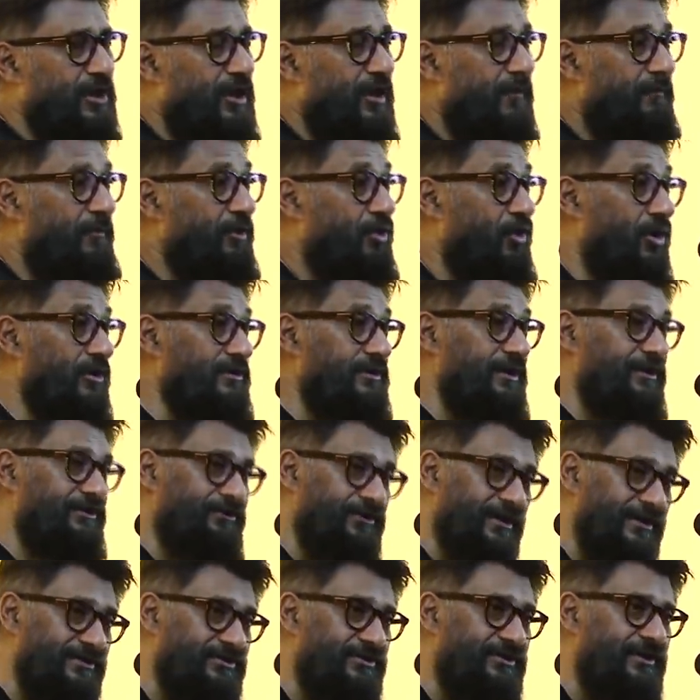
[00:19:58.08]
because they
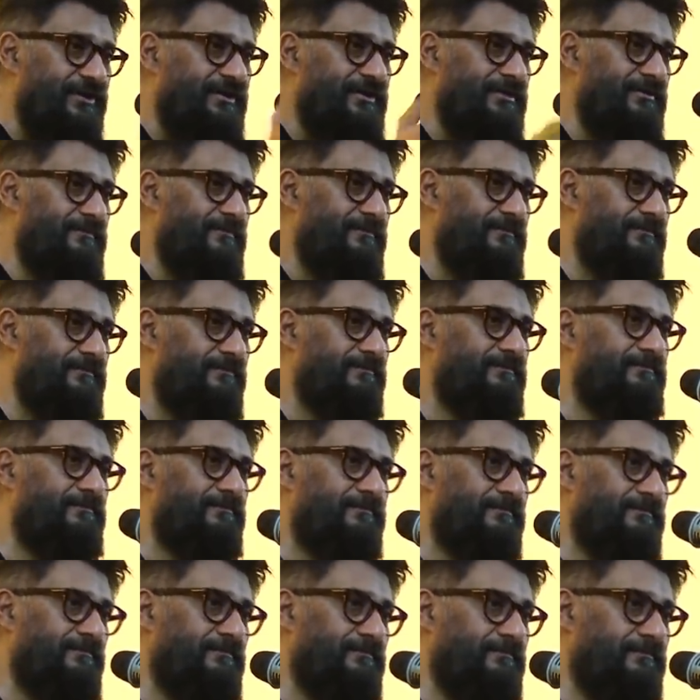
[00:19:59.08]
trusted.
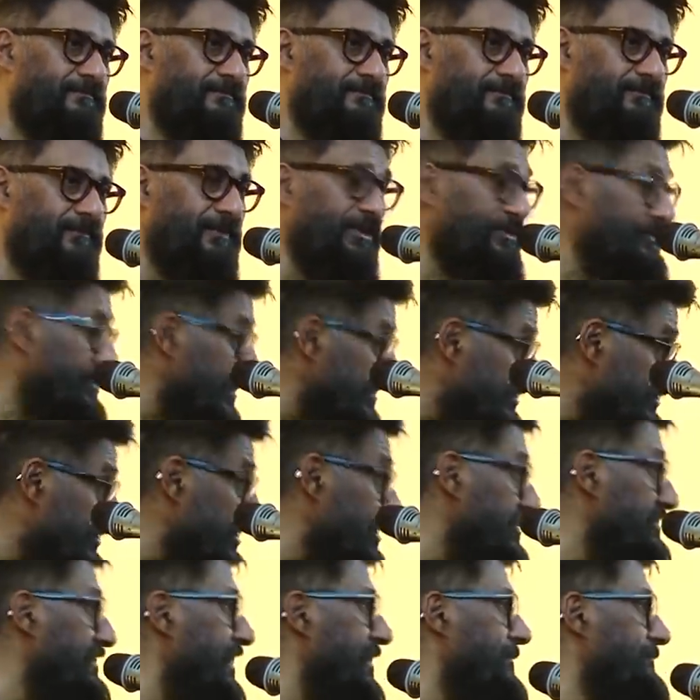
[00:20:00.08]
They
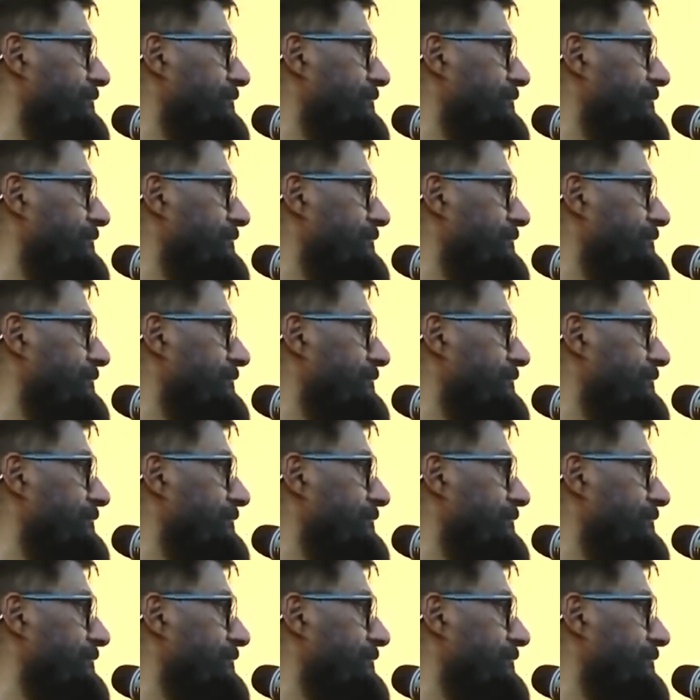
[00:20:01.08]
trusted them.